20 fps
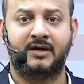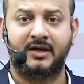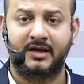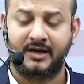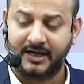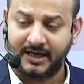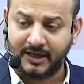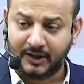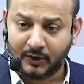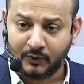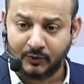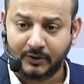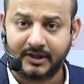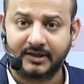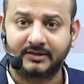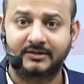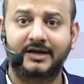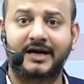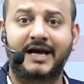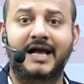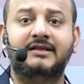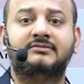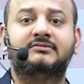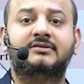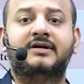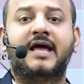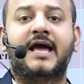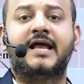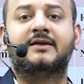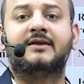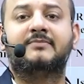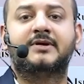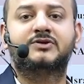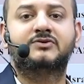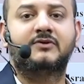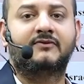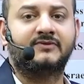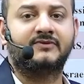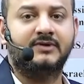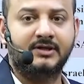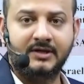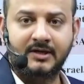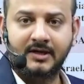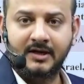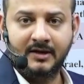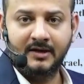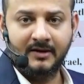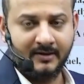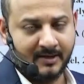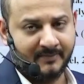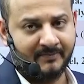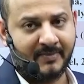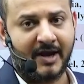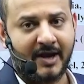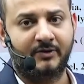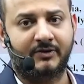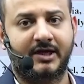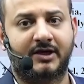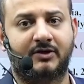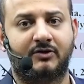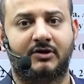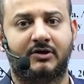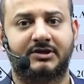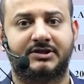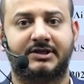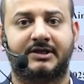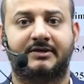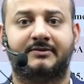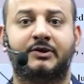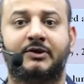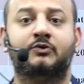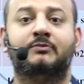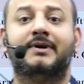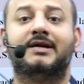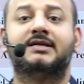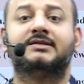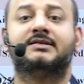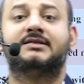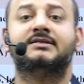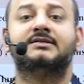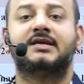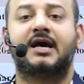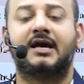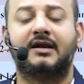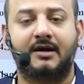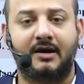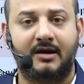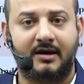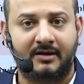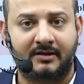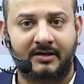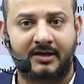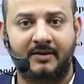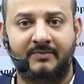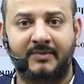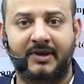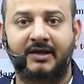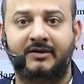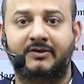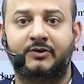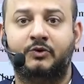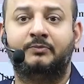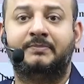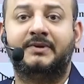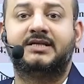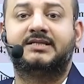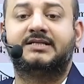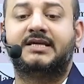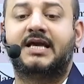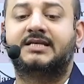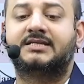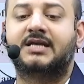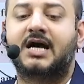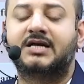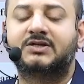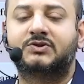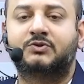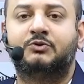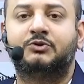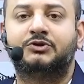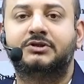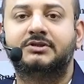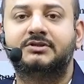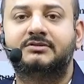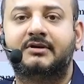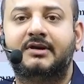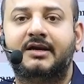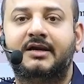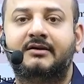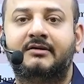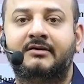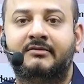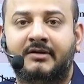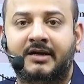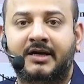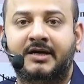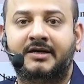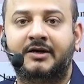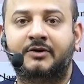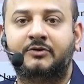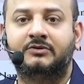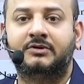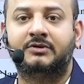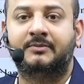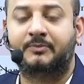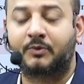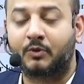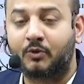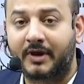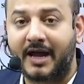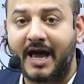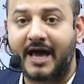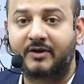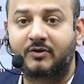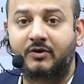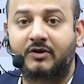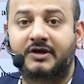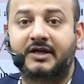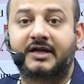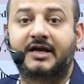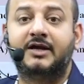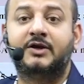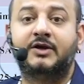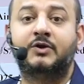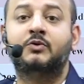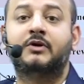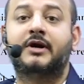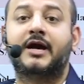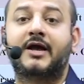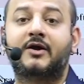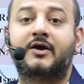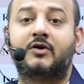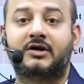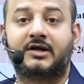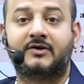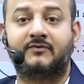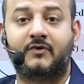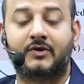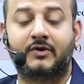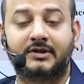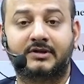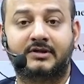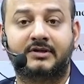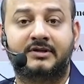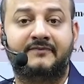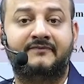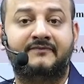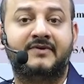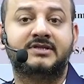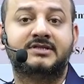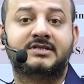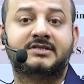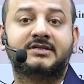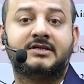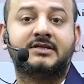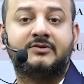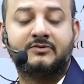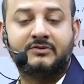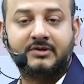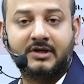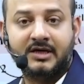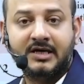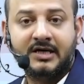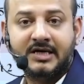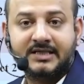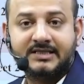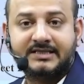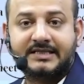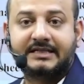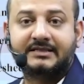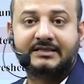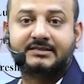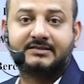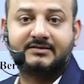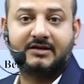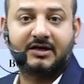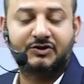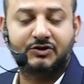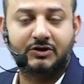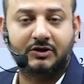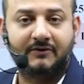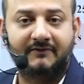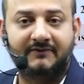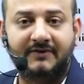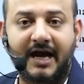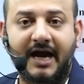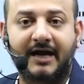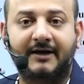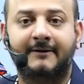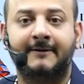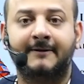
including the health dynamics of the biotechnology. New medicines are coming. UPSC has asked questions related to the prokaryotic and eukaryotic. What are the differences into the cell structure of that?